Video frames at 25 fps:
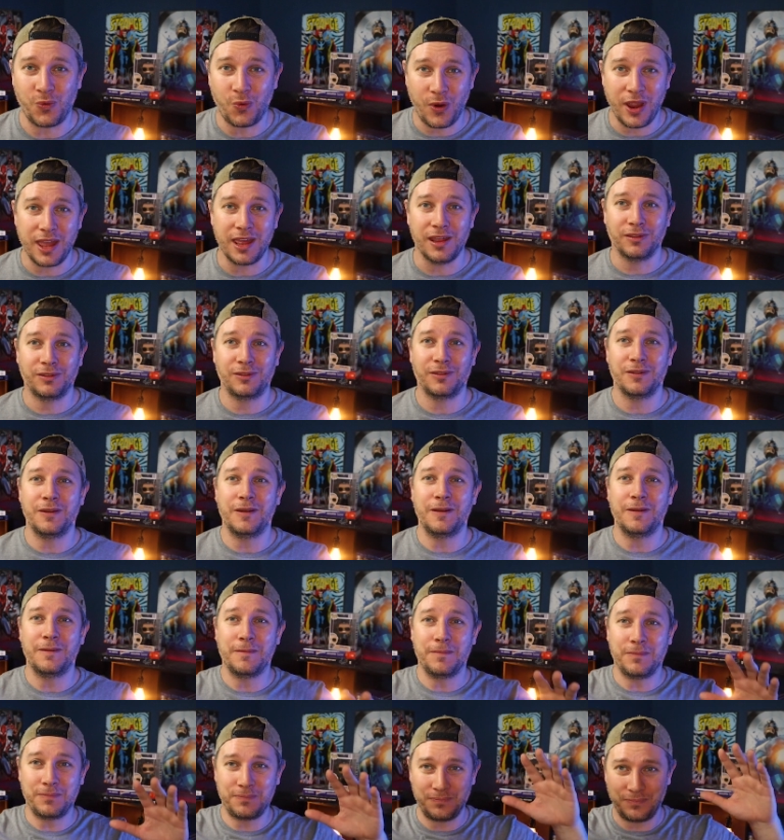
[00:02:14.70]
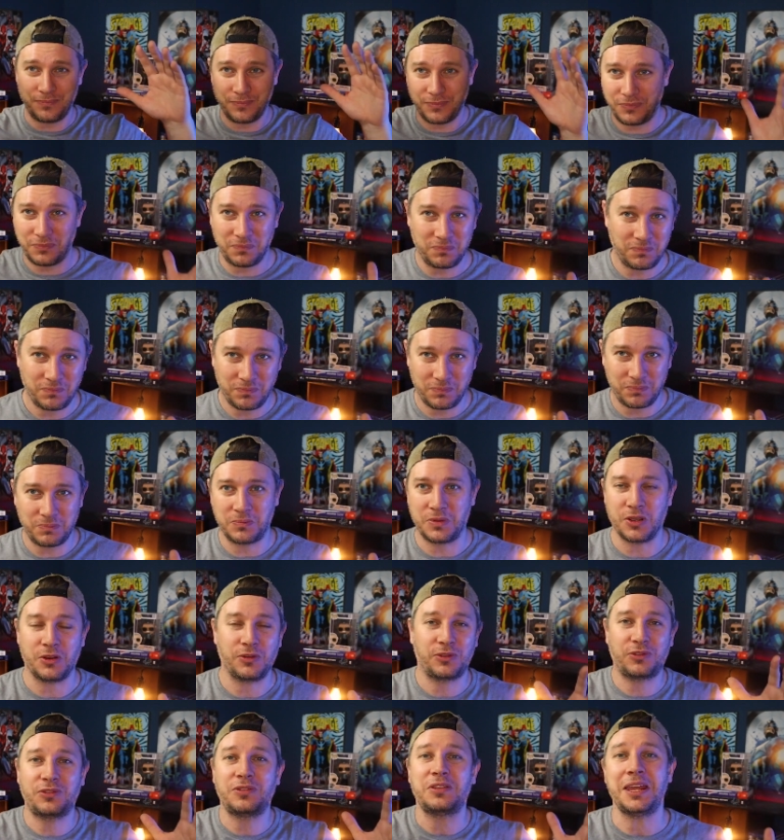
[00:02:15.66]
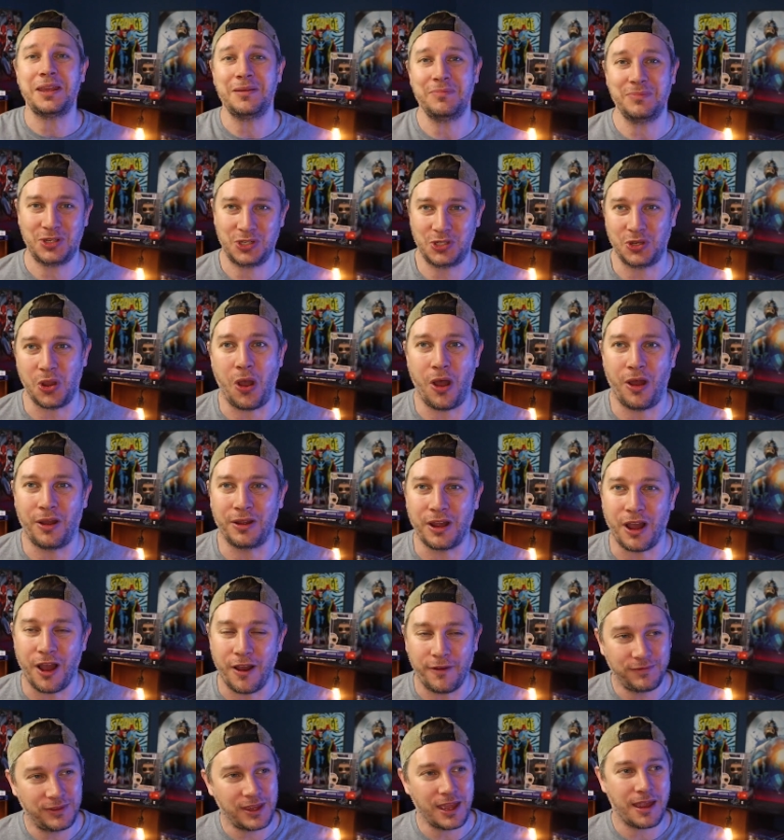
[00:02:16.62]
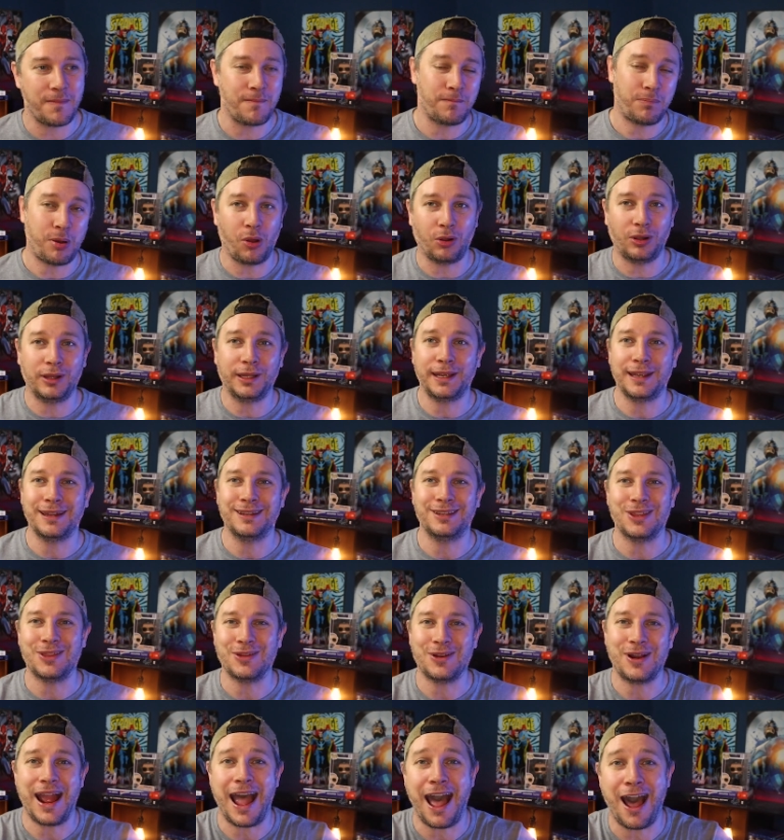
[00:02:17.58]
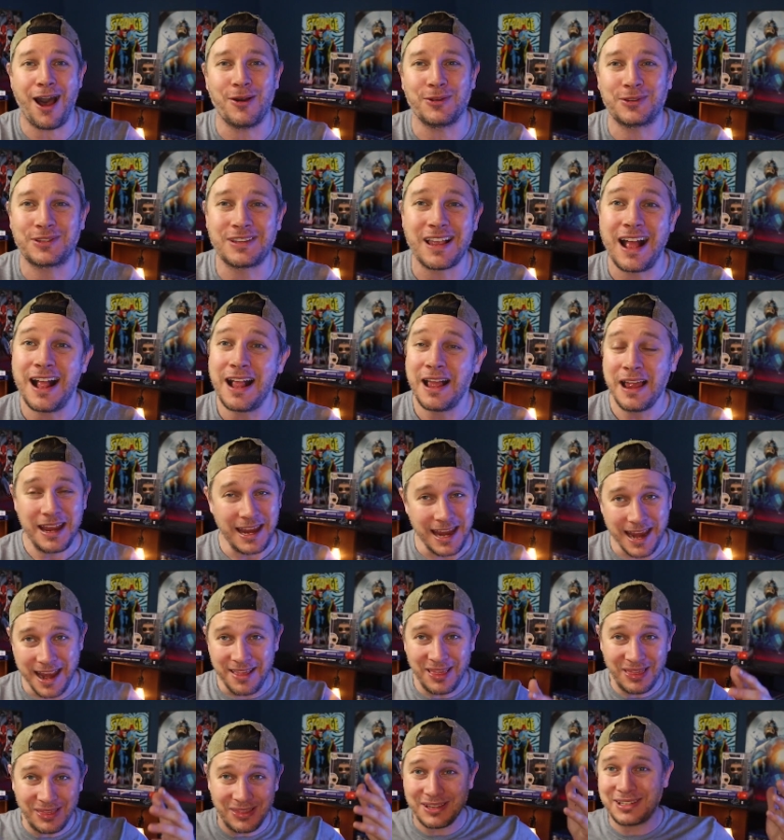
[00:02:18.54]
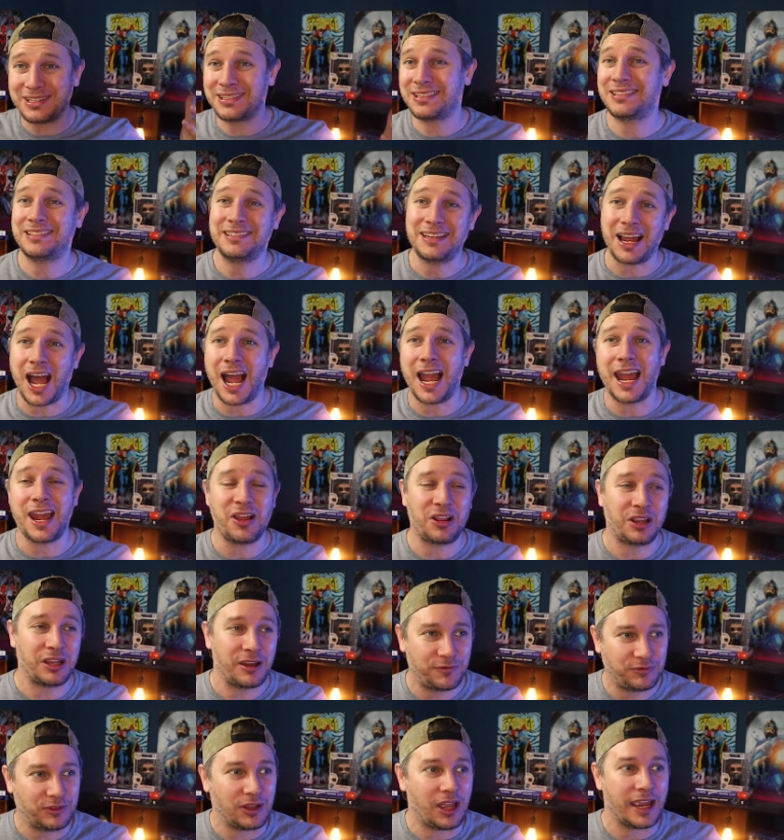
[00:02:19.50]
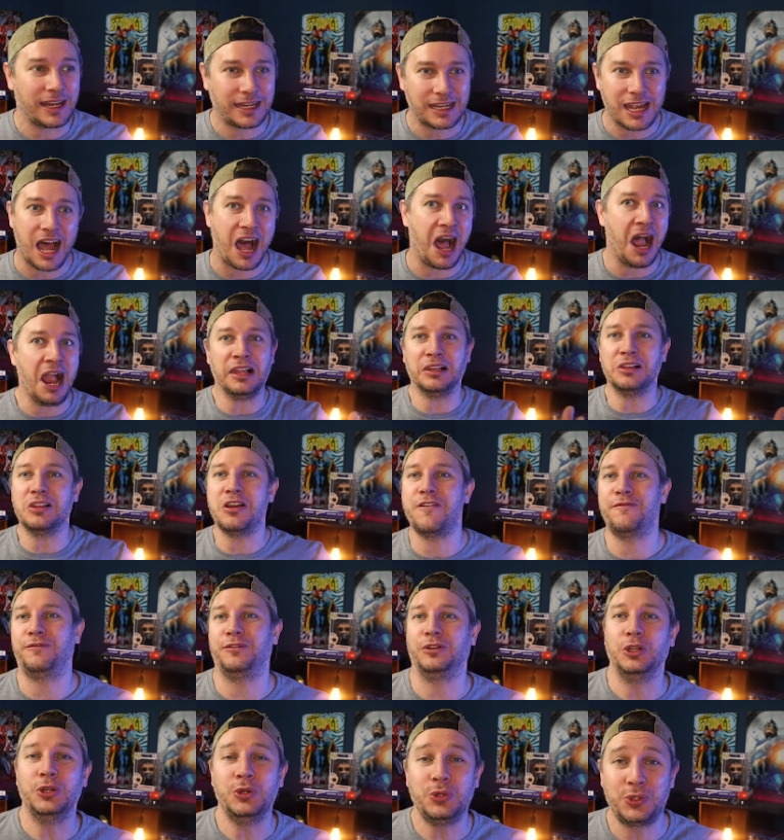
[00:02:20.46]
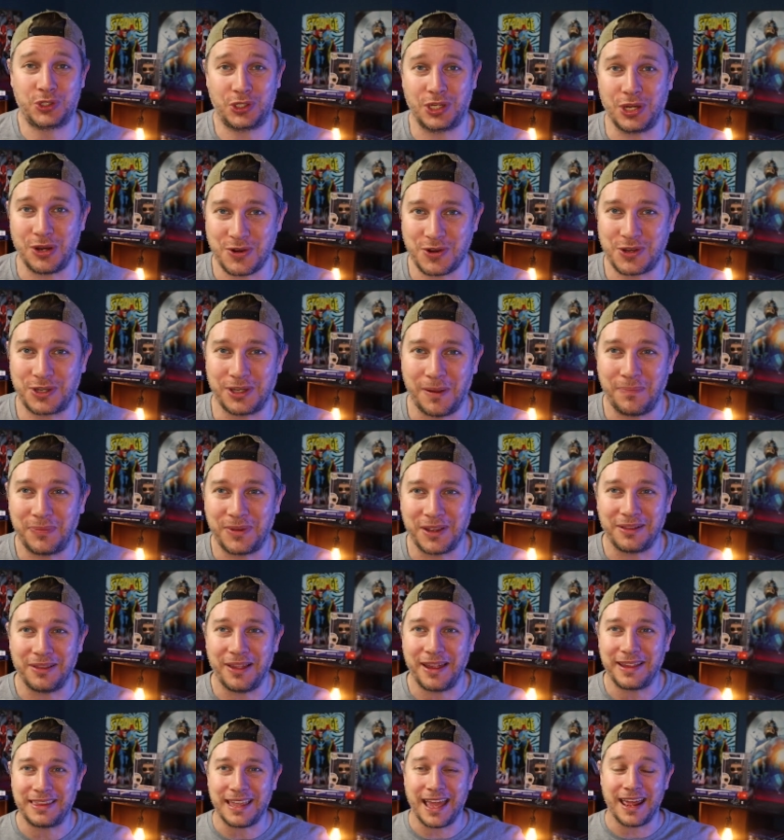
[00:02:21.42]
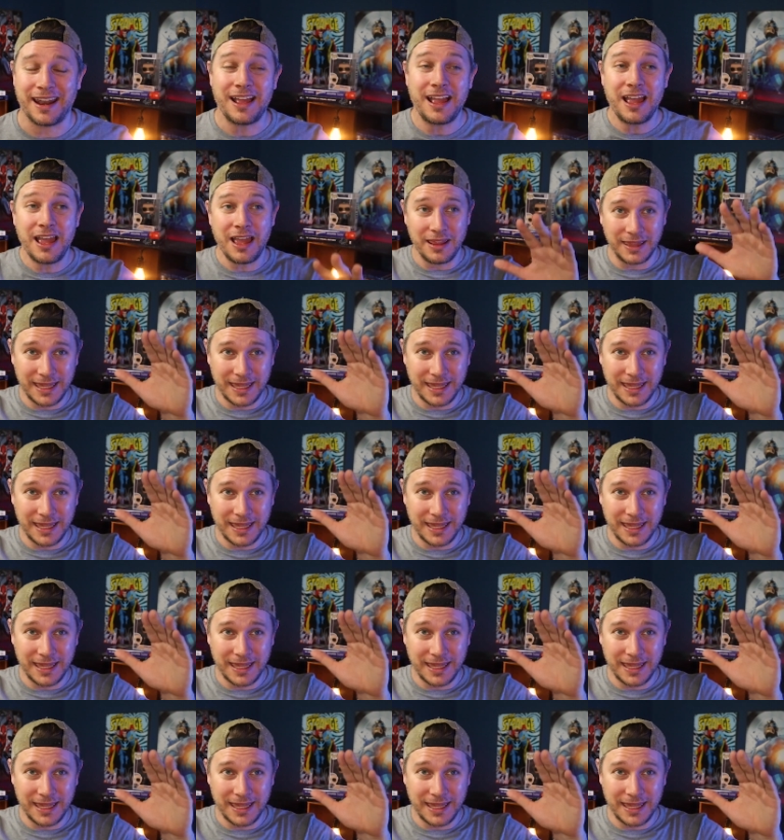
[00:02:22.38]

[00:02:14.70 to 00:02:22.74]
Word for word: with their theme song of them pulling into their house in the style of like I Love Lucy or something like that.